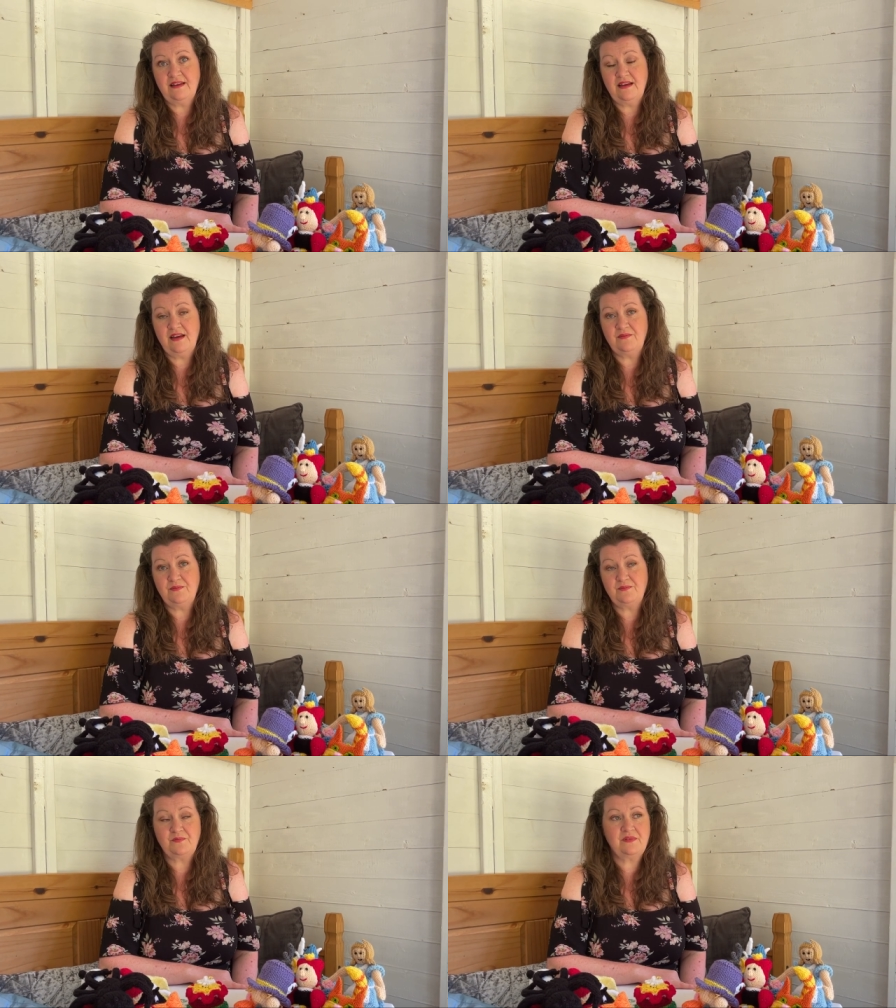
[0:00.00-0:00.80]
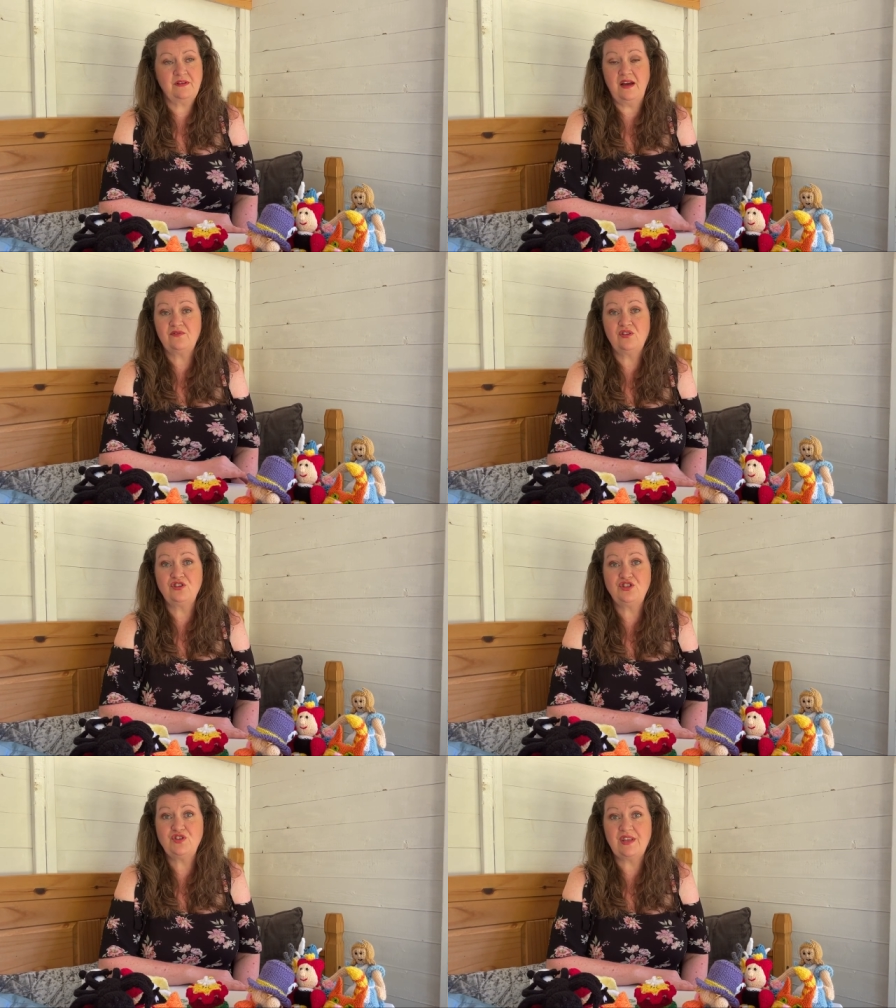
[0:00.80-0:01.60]
I'm I've got to
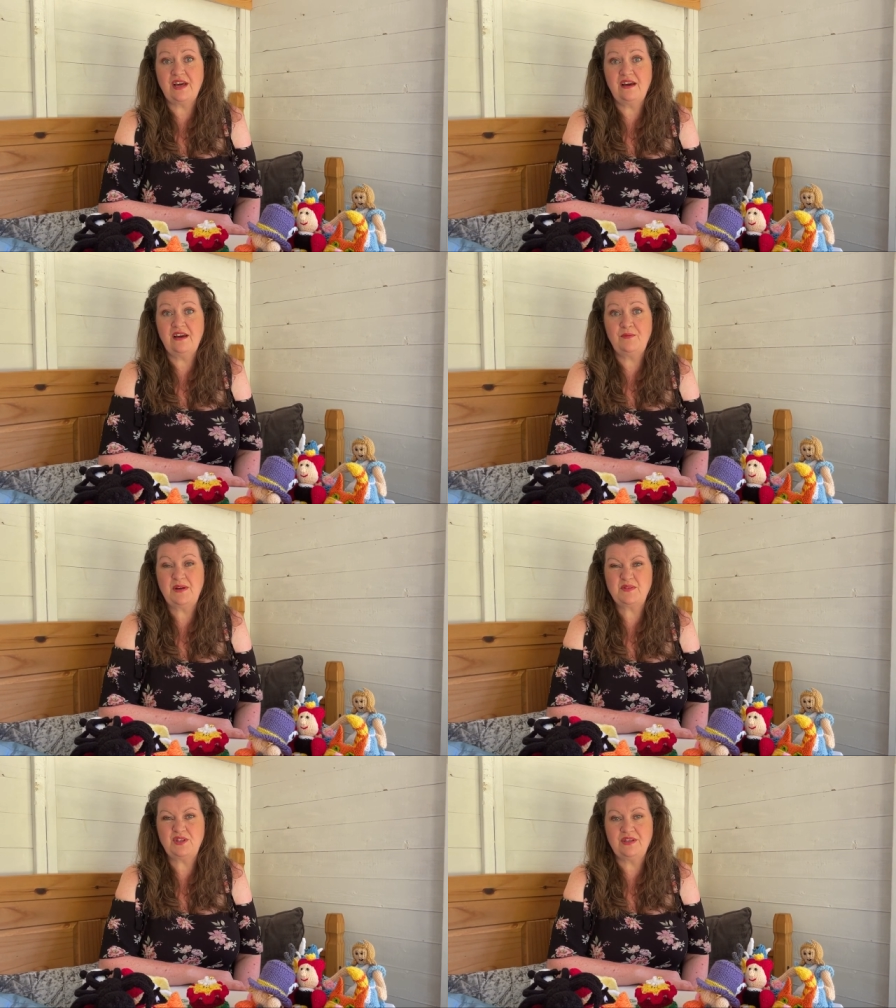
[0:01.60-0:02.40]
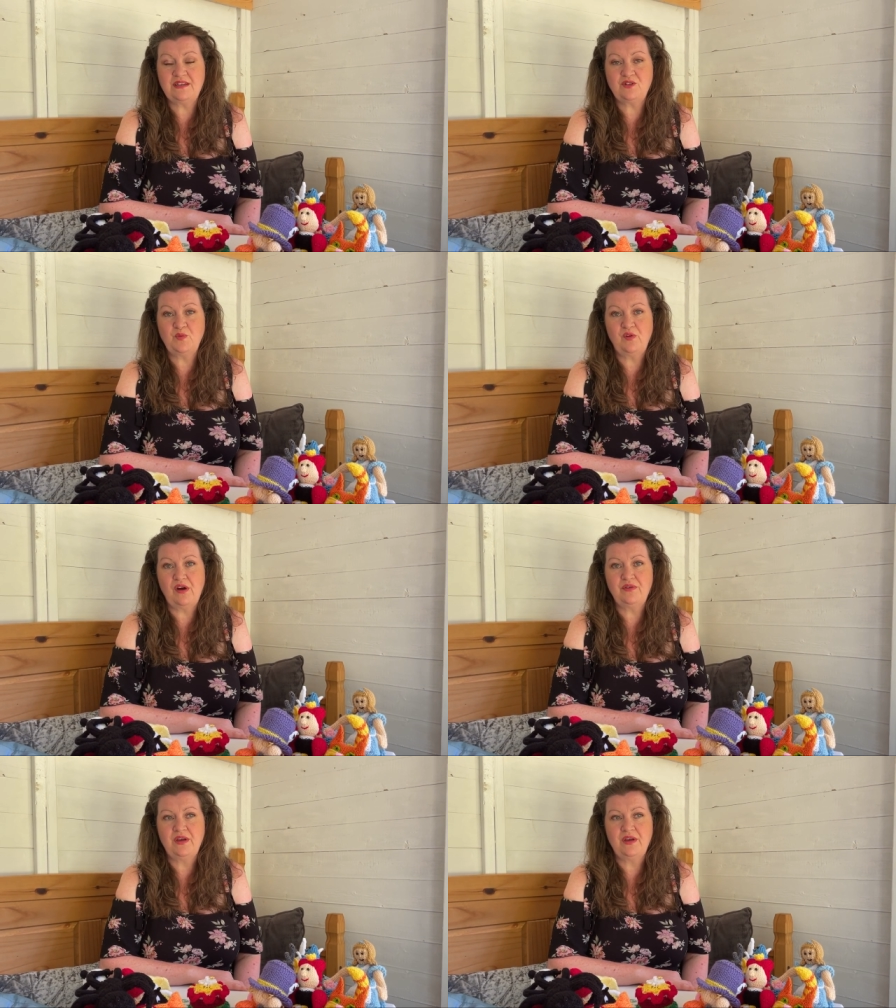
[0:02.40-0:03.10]
do that. I'll perhaps do that tomorrow.